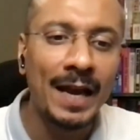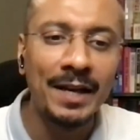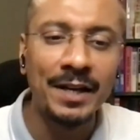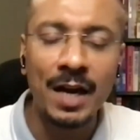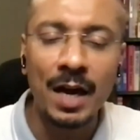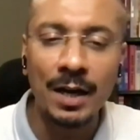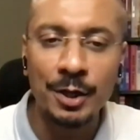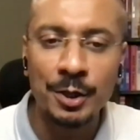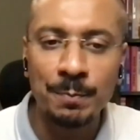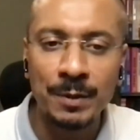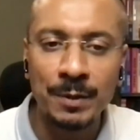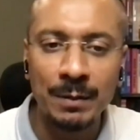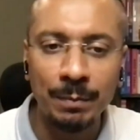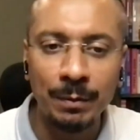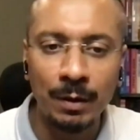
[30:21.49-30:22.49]
Encourage
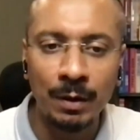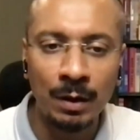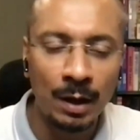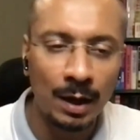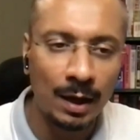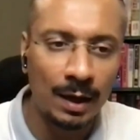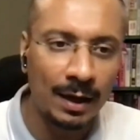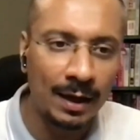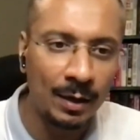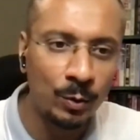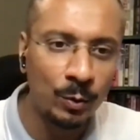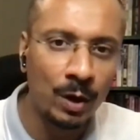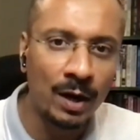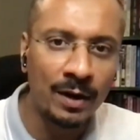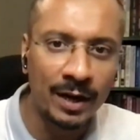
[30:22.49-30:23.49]
people
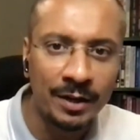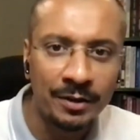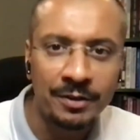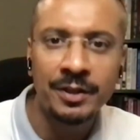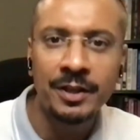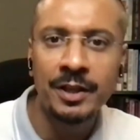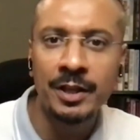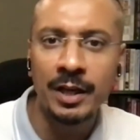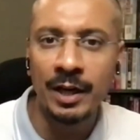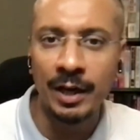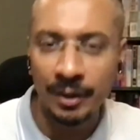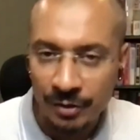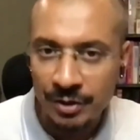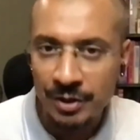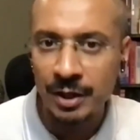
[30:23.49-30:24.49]
who are
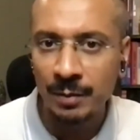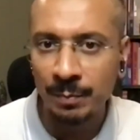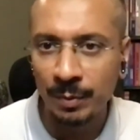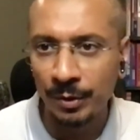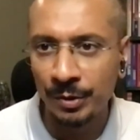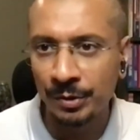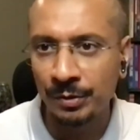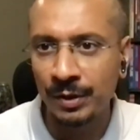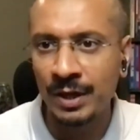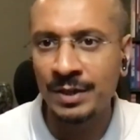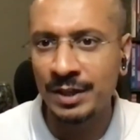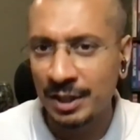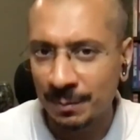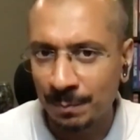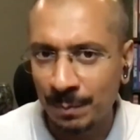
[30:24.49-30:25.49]
interested in
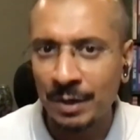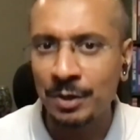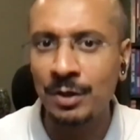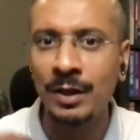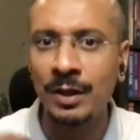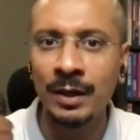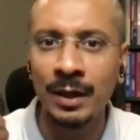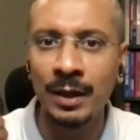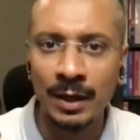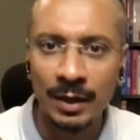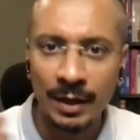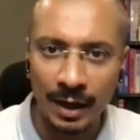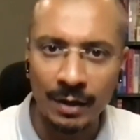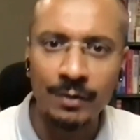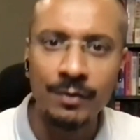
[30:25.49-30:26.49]
Postgres, especially
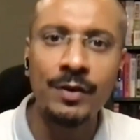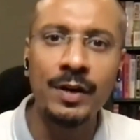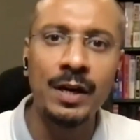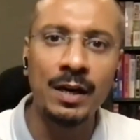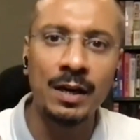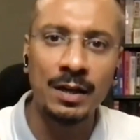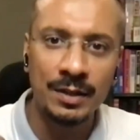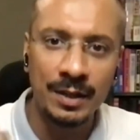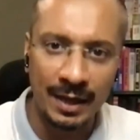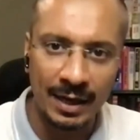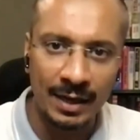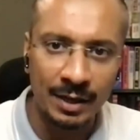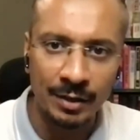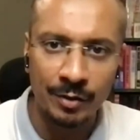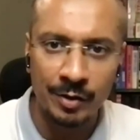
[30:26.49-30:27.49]
in Riyadh,
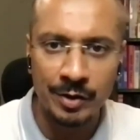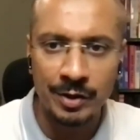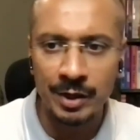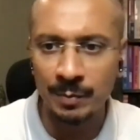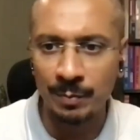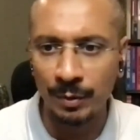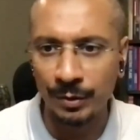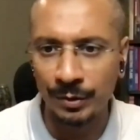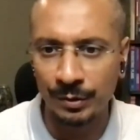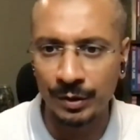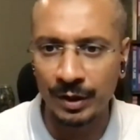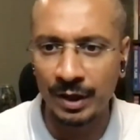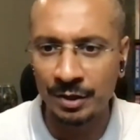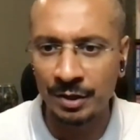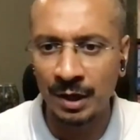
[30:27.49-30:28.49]
and interested in
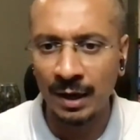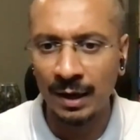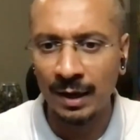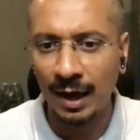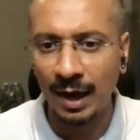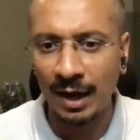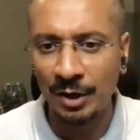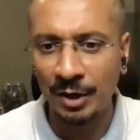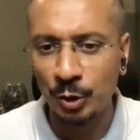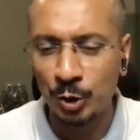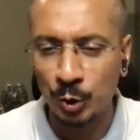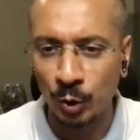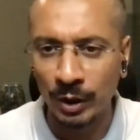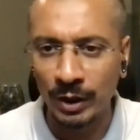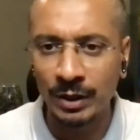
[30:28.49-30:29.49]
Postgres to
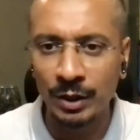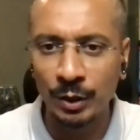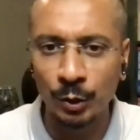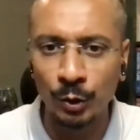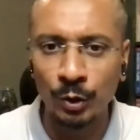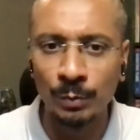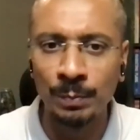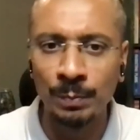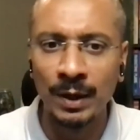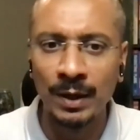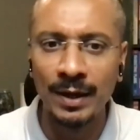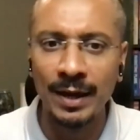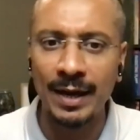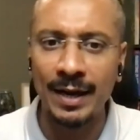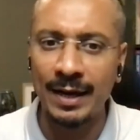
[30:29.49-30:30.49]
join the group
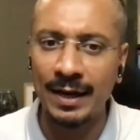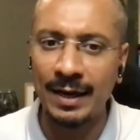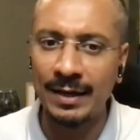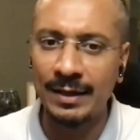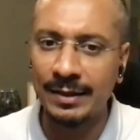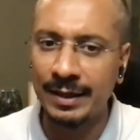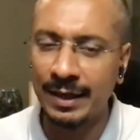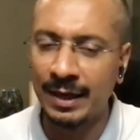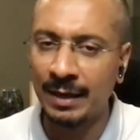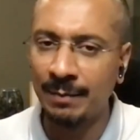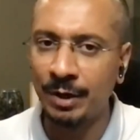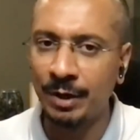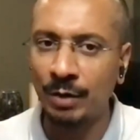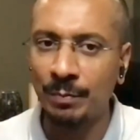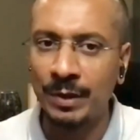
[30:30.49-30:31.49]
and
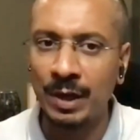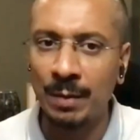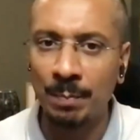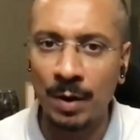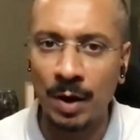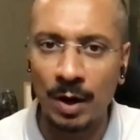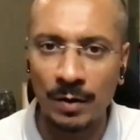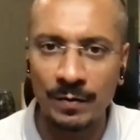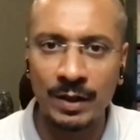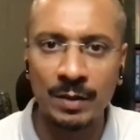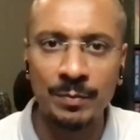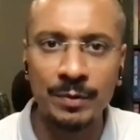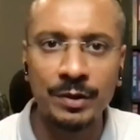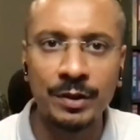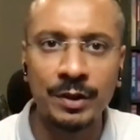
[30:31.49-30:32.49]
you know, be a part of the
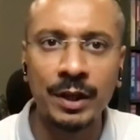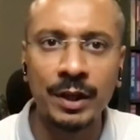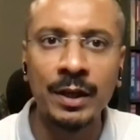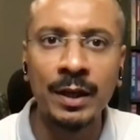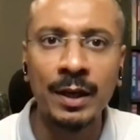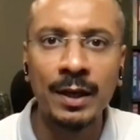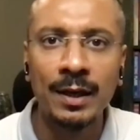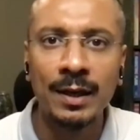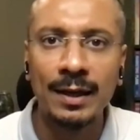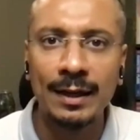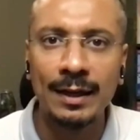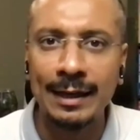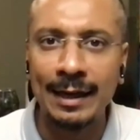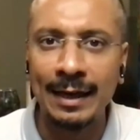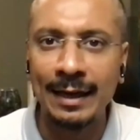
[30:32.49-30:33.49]
community.
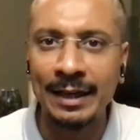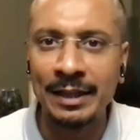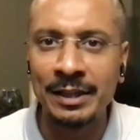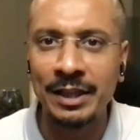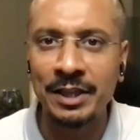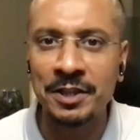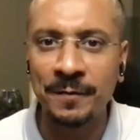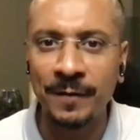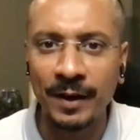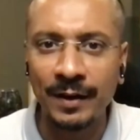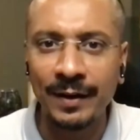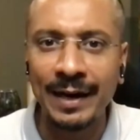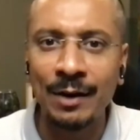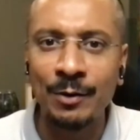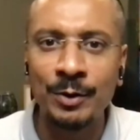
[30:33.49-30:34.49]
Let's
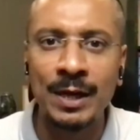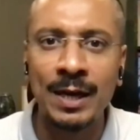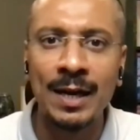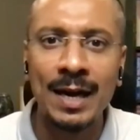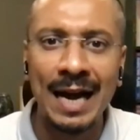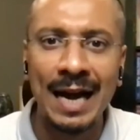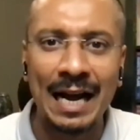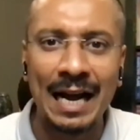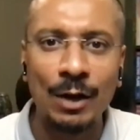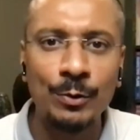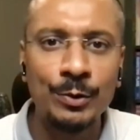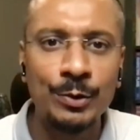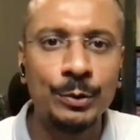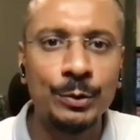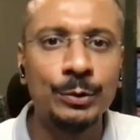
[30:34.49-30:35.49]
figure out
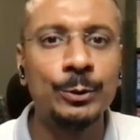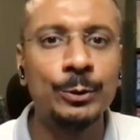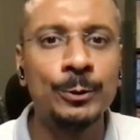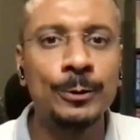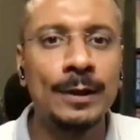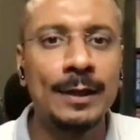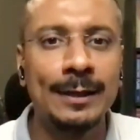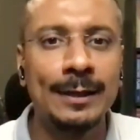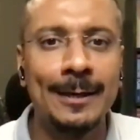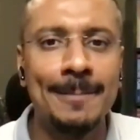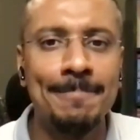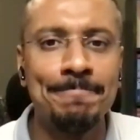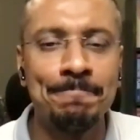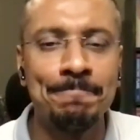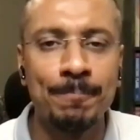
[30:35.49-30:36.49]
how to
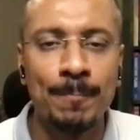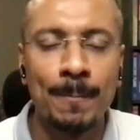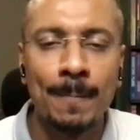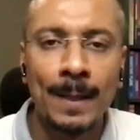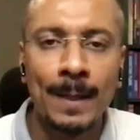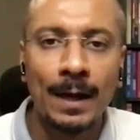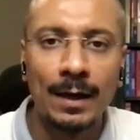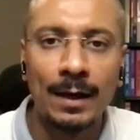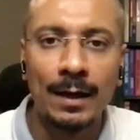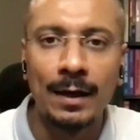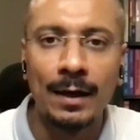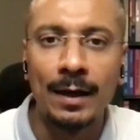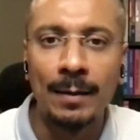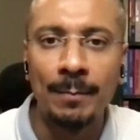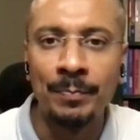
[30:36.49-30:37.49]

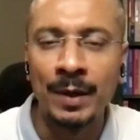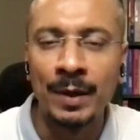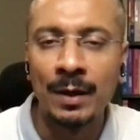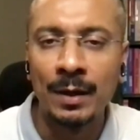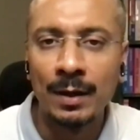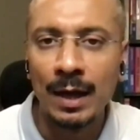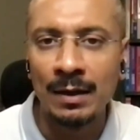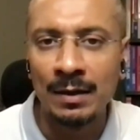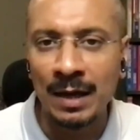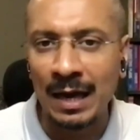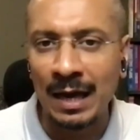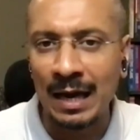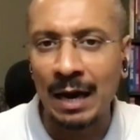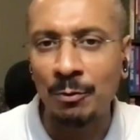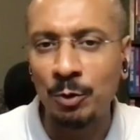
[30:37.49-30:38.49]

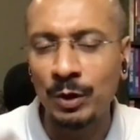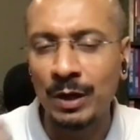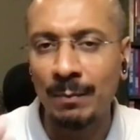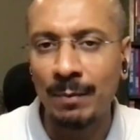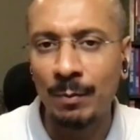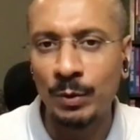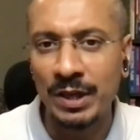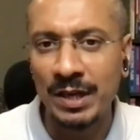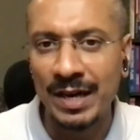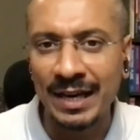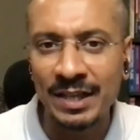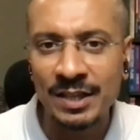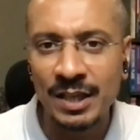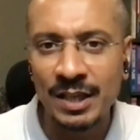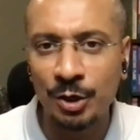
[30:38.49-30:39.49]
come up with the
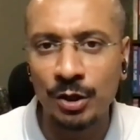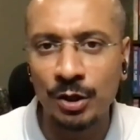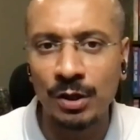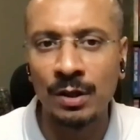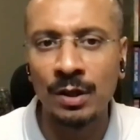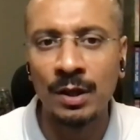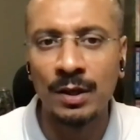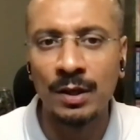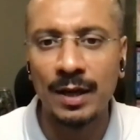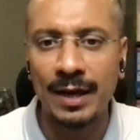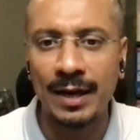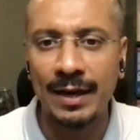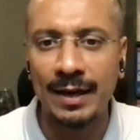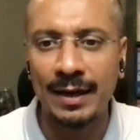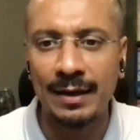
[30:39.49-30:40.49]
next session,
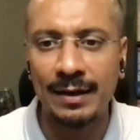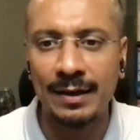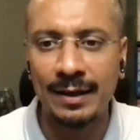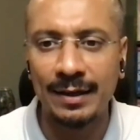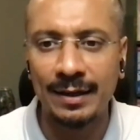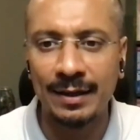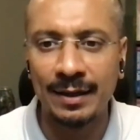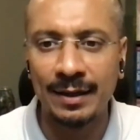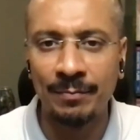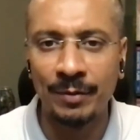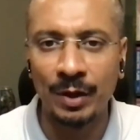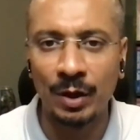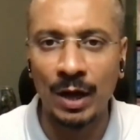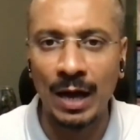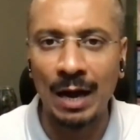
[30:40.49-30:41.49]
and
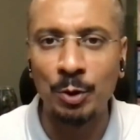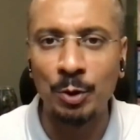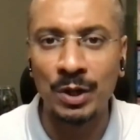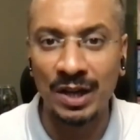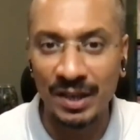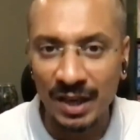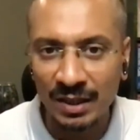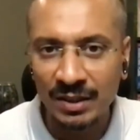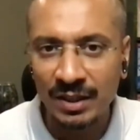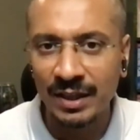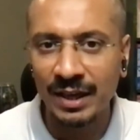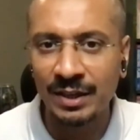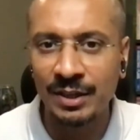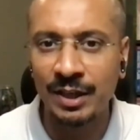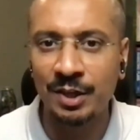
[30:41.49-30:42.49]
how to conduct the
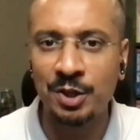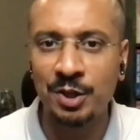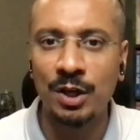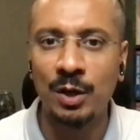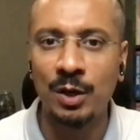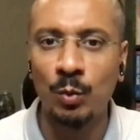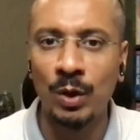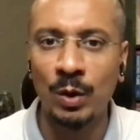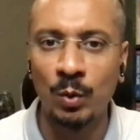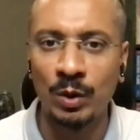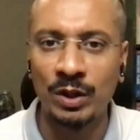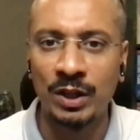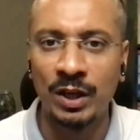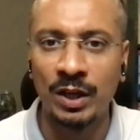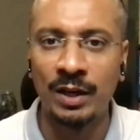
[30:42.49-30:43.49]
next session, and
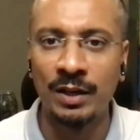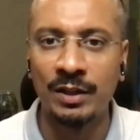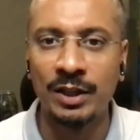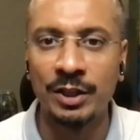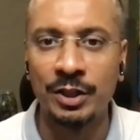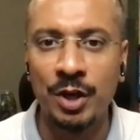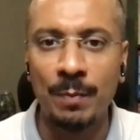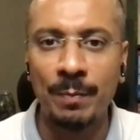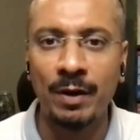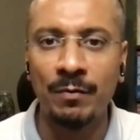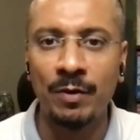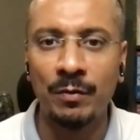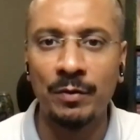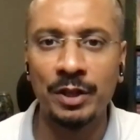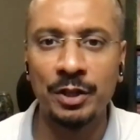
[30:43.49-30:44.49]
what the topic
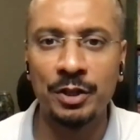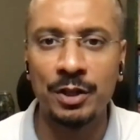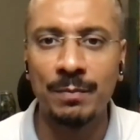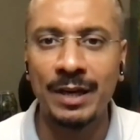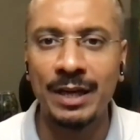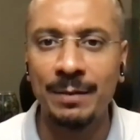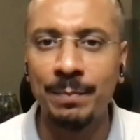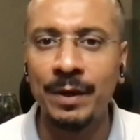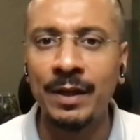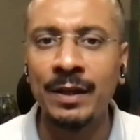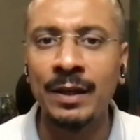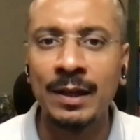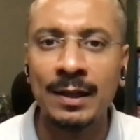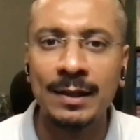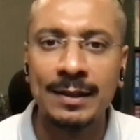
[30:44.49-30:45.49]
of conversation might
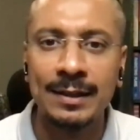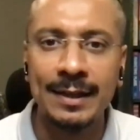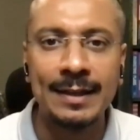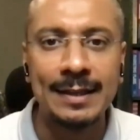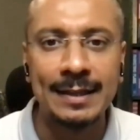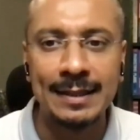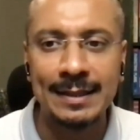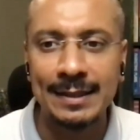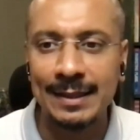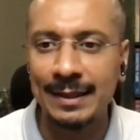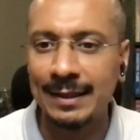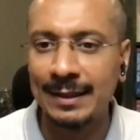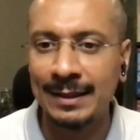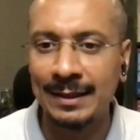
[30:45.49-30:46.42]
be, and